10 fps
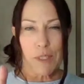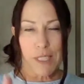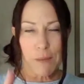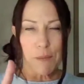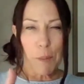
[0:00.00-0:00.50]

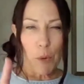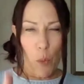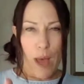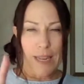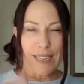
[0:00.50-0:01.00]
tip number
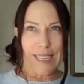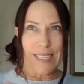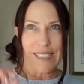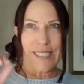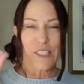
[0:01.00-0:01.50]
1
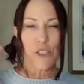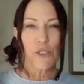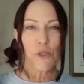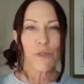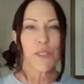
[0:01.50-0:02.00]
is
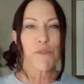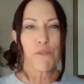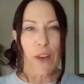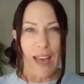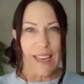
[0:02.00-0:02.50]
to
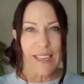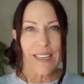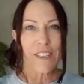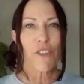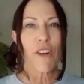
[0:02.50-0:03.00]
define
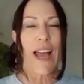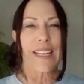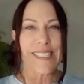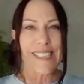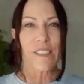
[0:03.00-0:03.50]
your
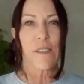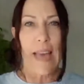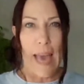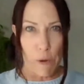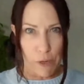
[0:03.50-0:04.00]

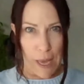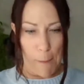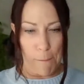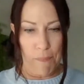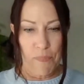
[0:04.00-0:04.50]
ideal
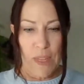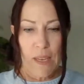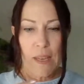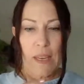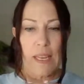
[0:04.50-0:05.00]
outcome.
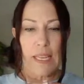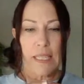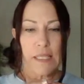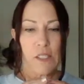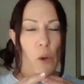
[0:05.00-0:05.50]

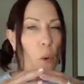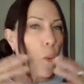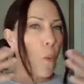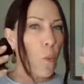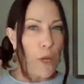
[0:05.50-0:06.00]
It's
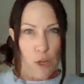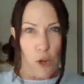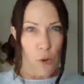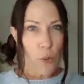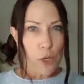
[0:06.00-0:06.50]
when you
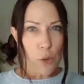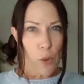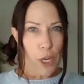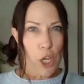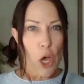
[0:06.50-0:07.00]
know where you
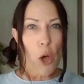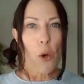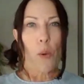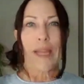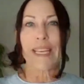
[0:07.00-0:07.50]
want to
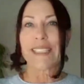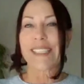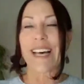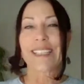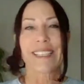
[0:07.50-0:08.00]
go, it's
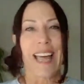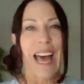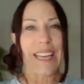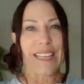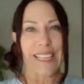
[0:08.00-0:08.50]
a
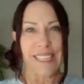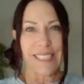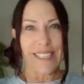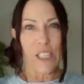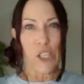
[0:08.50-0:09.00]
lot
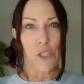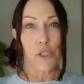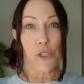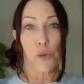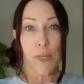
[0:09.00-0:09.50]
easier
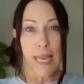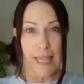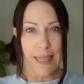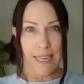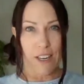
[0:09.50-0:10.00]
to
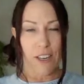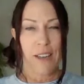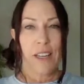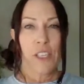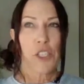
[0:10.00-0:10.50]
get there.
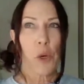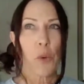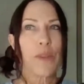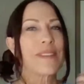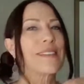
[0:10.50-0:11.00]

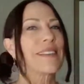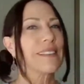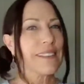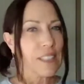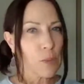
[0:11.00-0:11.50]
So this is a
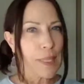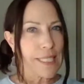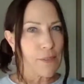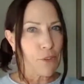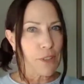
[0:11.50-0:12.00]
little bit
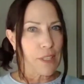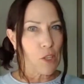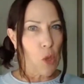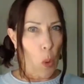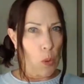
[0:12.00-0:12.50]
different
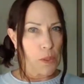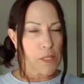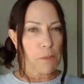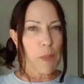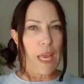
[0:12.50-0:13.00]
than
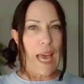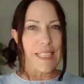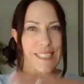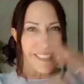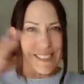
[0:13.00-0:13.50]
goals
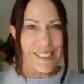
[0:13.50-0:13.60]
because this